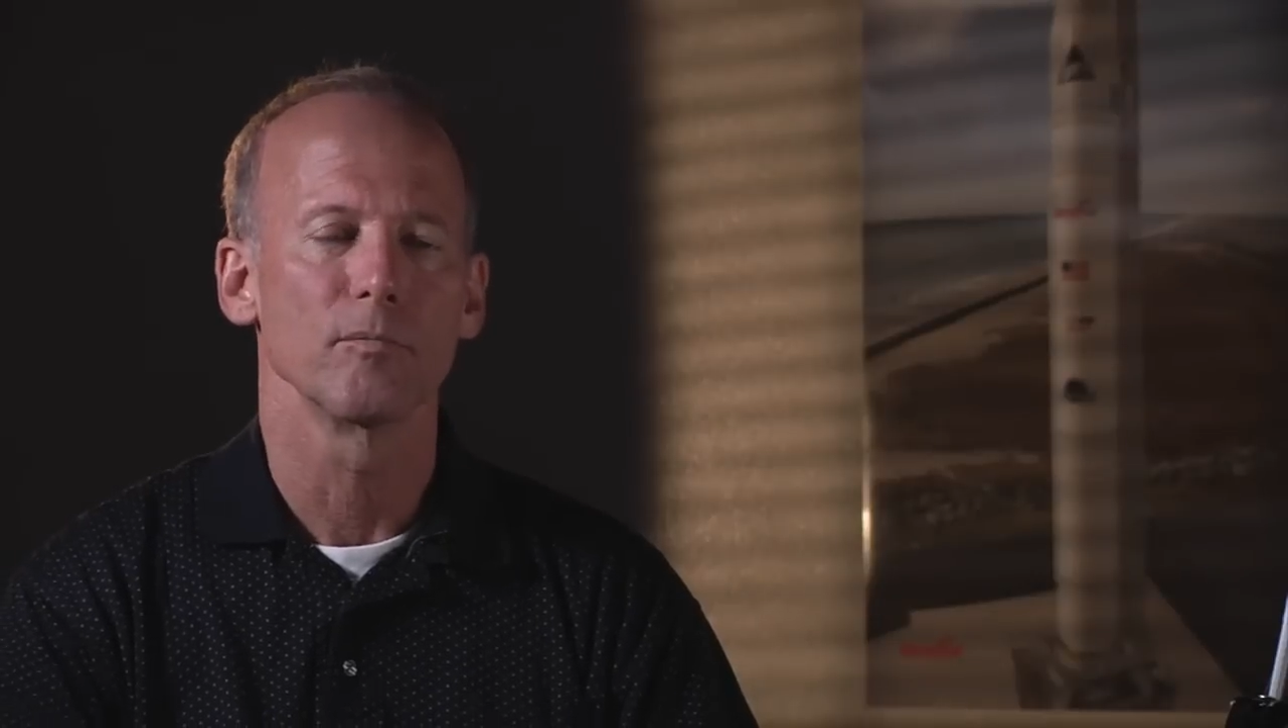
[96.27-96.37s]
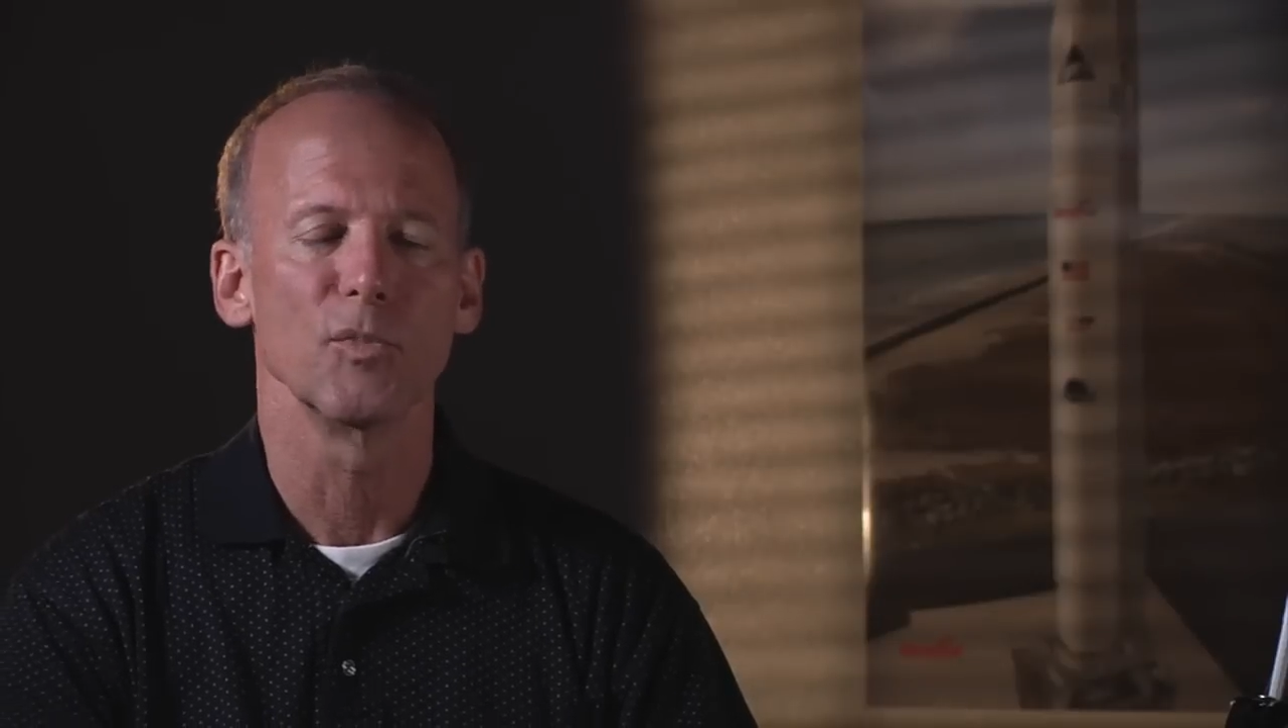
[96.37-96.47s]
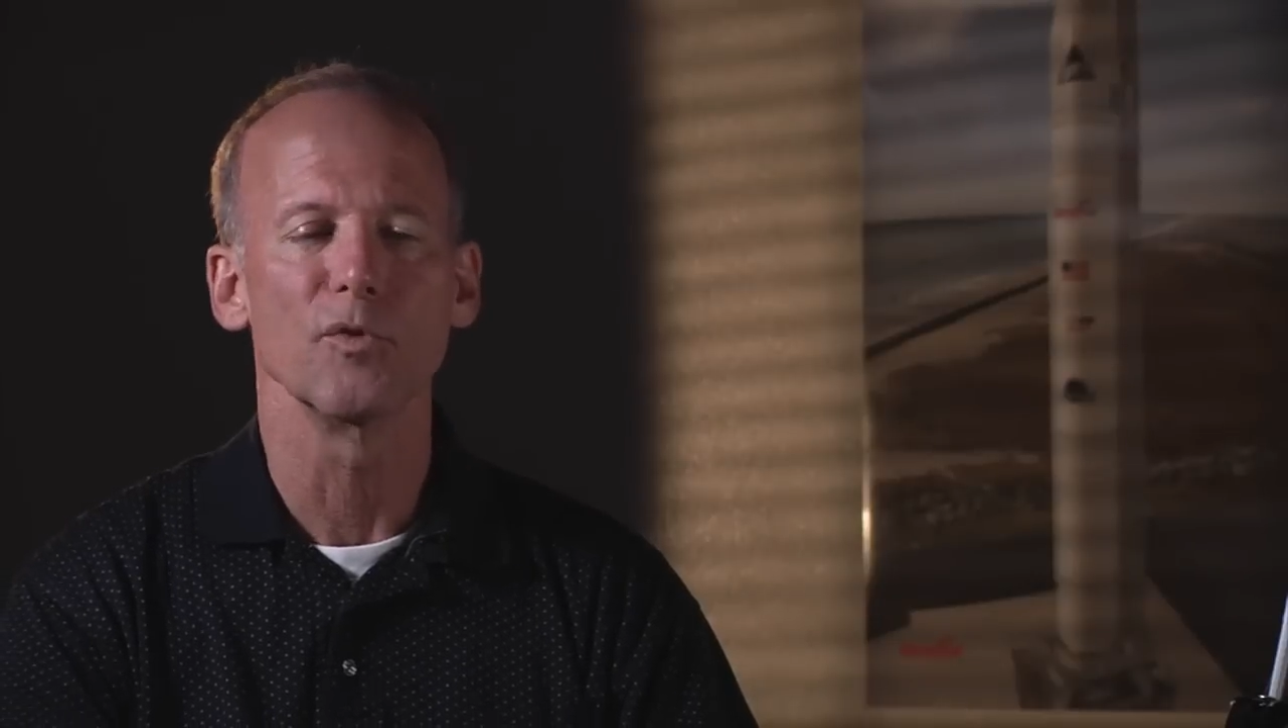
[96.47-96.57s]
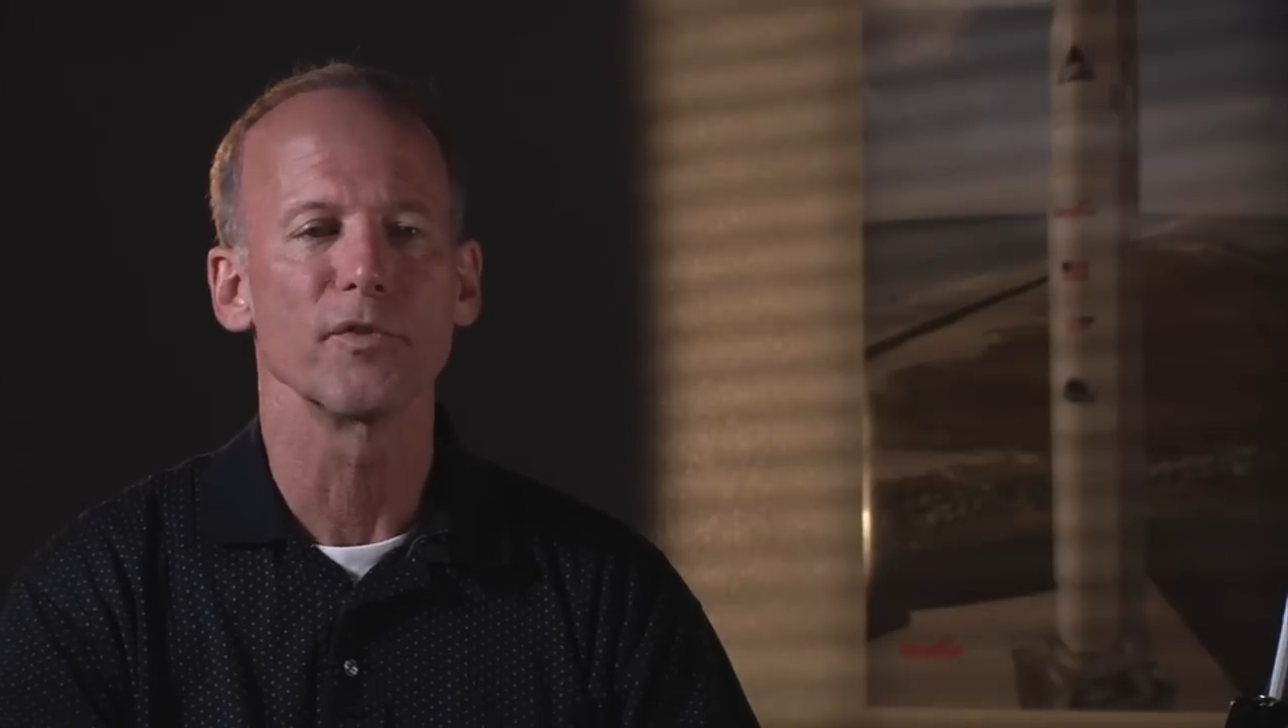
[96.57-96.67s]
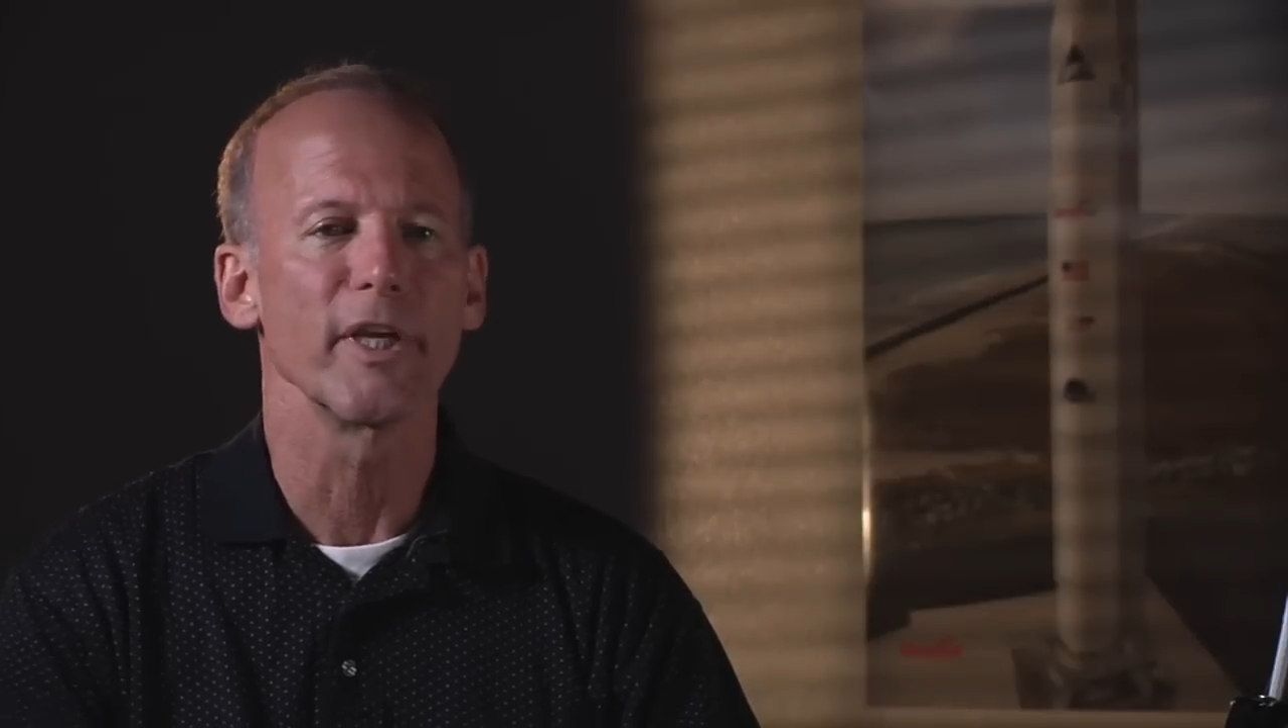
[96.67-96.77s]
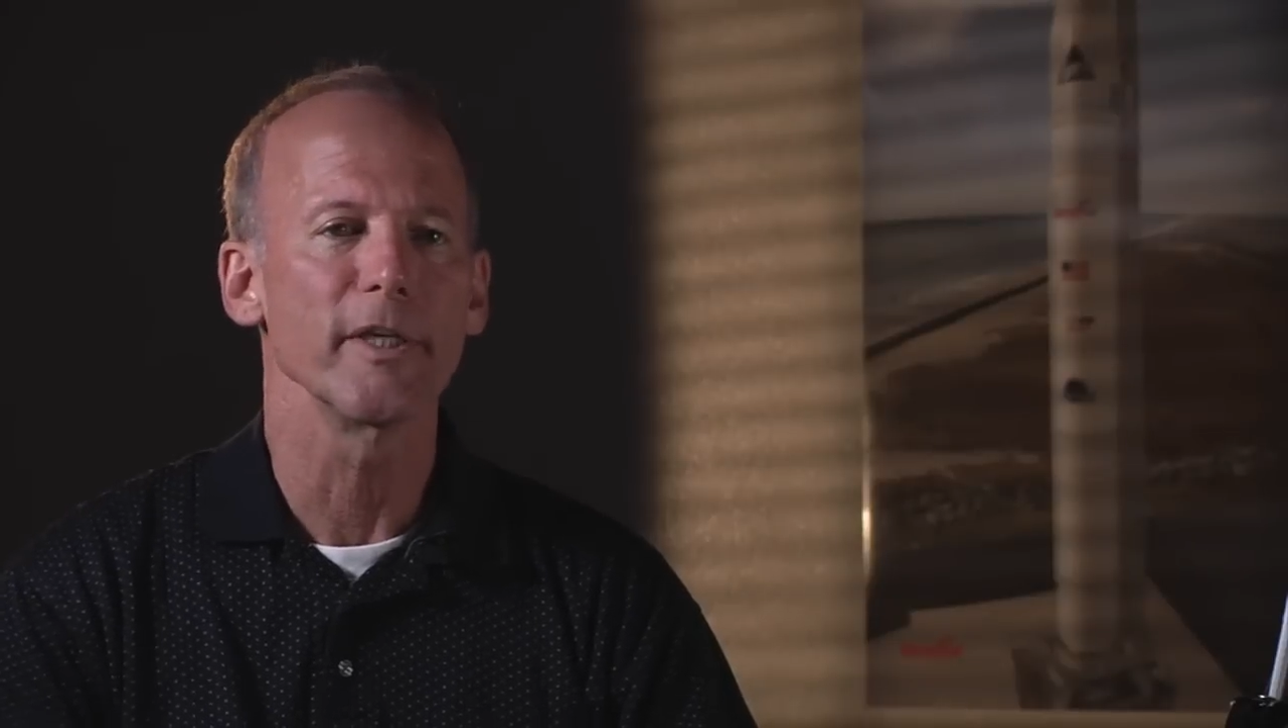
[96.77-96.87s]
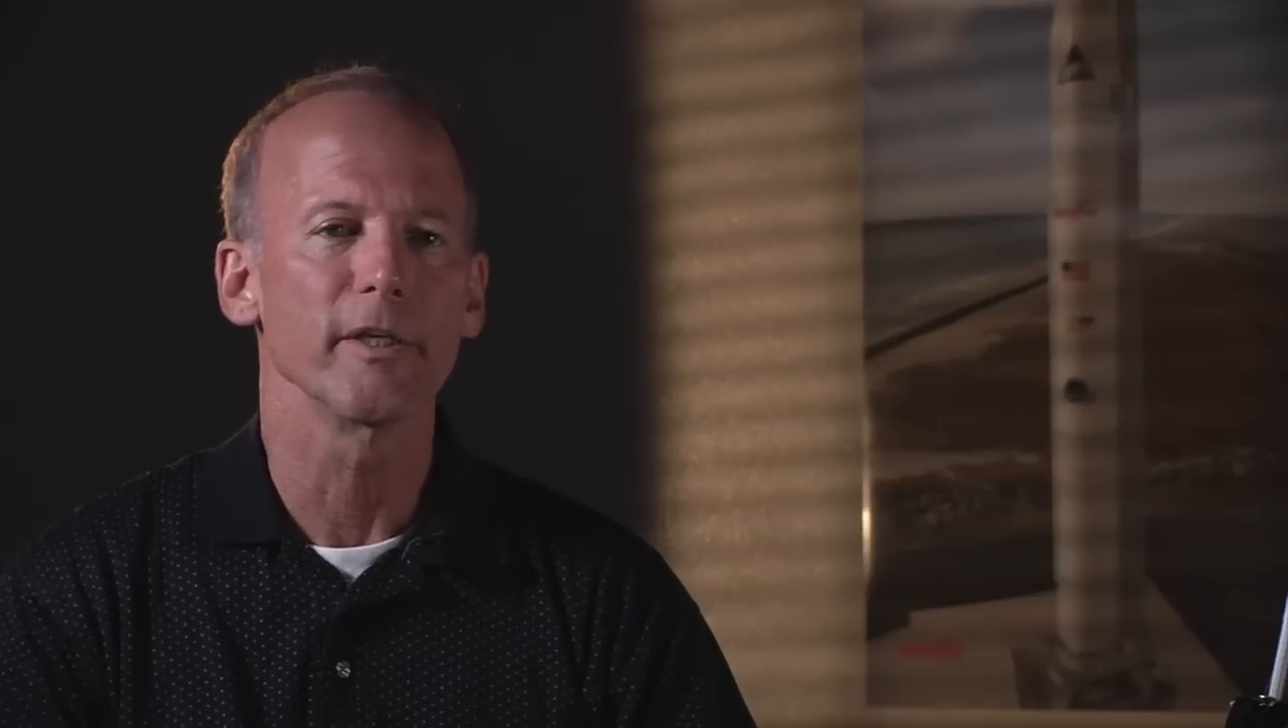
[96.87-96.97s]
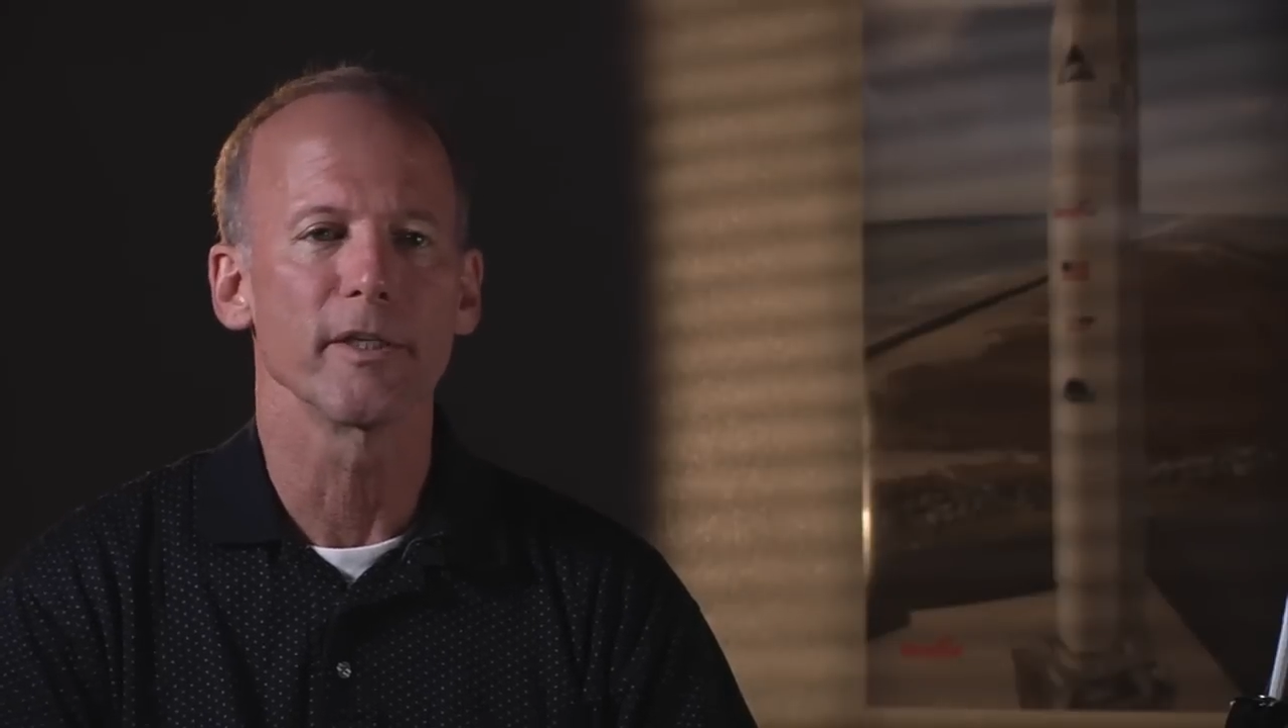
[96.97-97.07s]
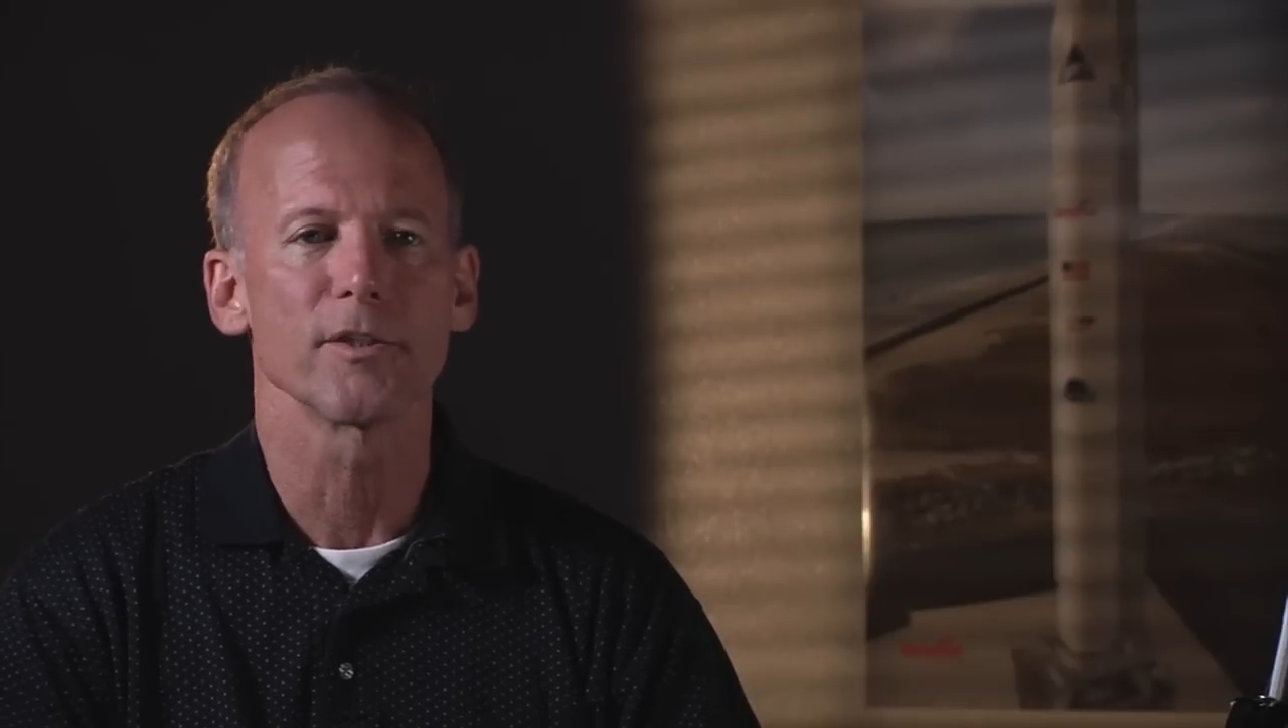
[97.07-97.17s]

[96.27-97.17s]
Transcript: move data